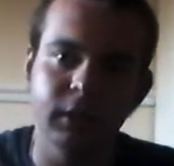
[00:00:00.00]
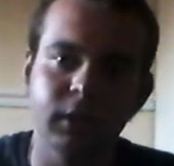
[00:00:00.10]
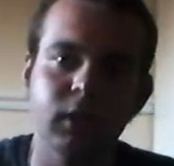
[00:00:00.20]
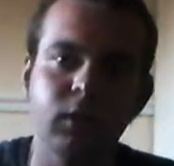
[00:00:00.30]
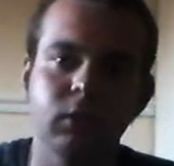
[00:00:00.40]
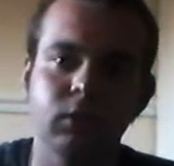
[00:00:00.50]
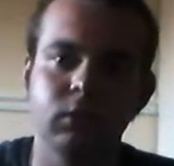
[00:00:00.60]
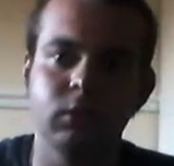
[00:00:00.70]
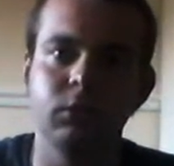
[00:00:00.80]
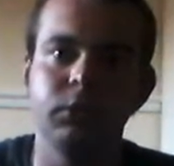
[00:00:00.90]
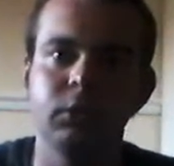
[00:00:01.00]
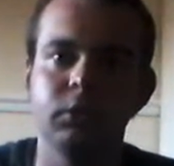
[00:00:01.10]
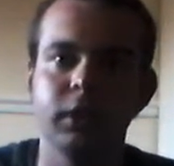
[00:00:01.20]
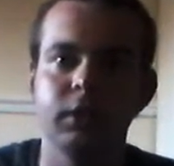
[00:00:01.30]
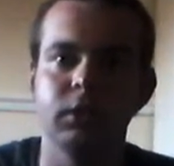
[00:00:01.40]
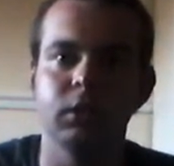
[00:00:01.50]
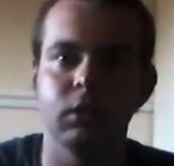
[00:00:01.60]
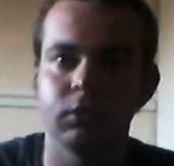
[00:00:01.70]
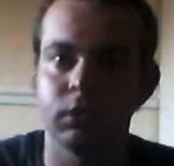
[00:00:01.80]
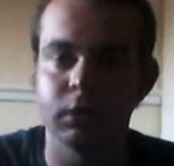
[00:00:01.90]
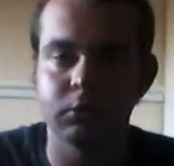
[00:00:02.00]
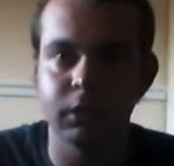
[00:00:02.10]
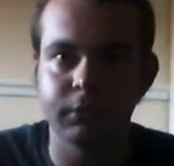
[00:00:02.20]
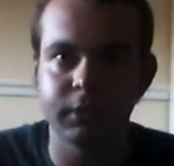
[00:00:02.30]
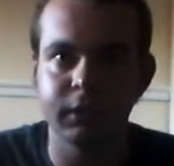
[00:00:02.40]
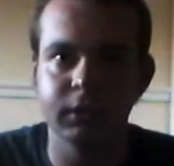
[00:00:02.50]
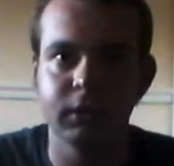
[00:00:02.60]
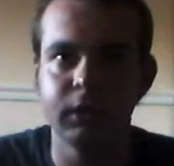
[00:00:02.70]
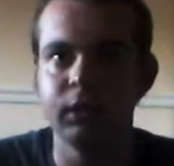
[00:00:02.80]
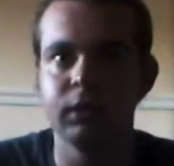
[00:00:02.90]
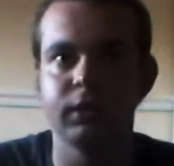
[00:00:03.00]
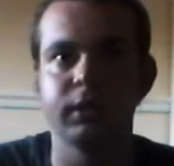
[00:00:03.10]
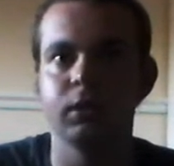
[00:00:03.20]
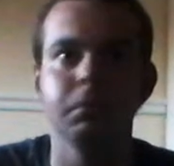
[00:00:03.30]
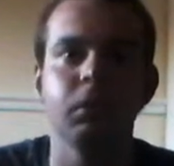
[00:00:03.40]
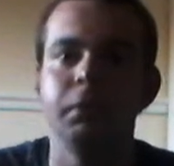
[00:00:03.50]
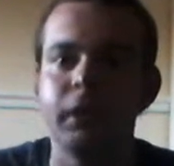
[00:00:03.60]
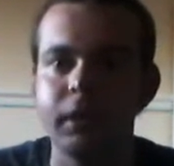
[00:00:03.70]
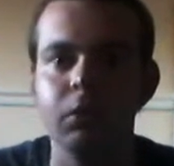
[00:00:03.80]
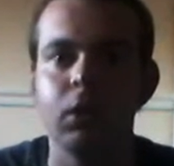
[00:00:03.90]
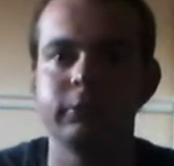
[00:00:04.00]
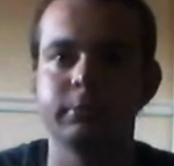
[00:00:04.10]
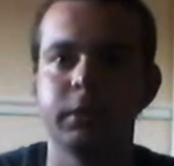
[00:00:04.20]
And then if you say that you got stuck in traffic, then they'll probably let you off.